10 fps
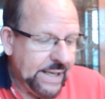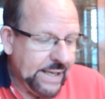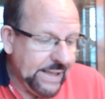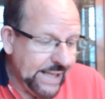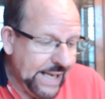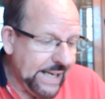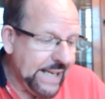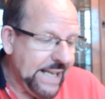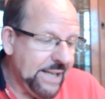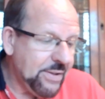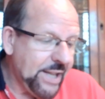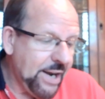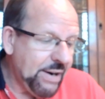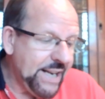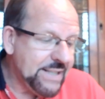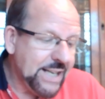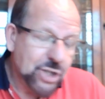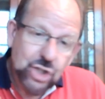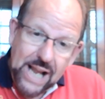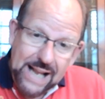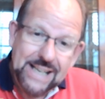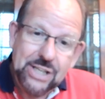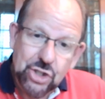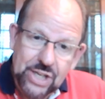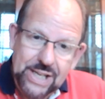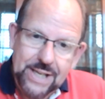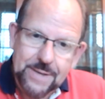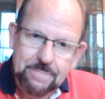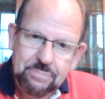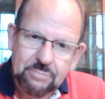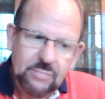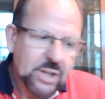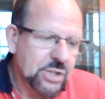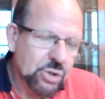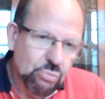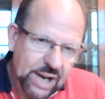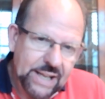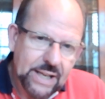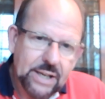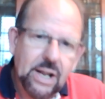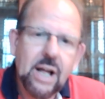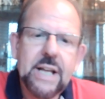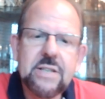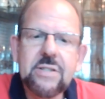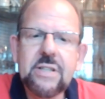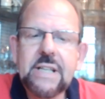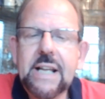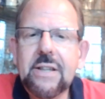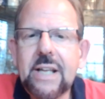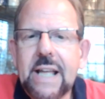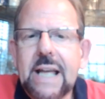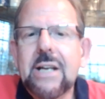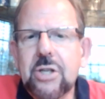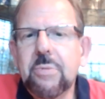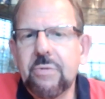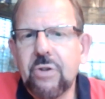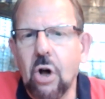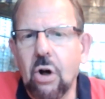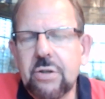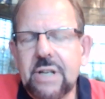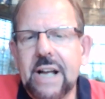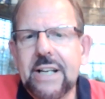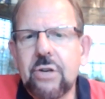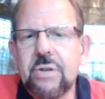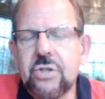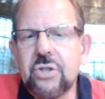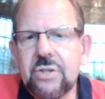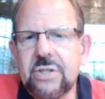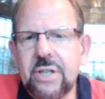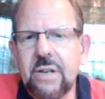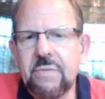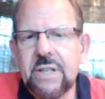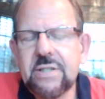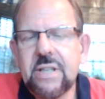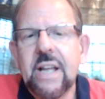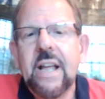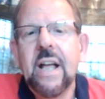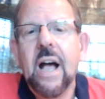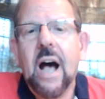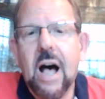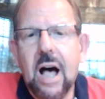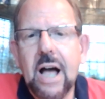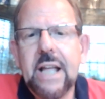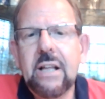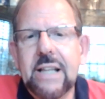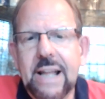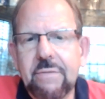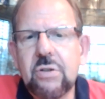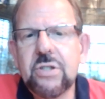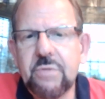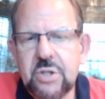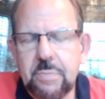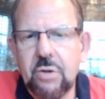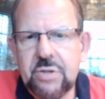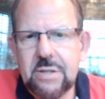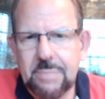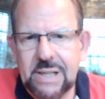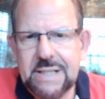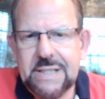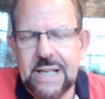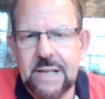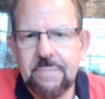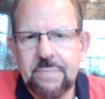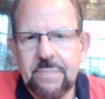Clearly, there is a challenge here to recognise that in the kingdom of God and in Christian service, higher levels of responsibility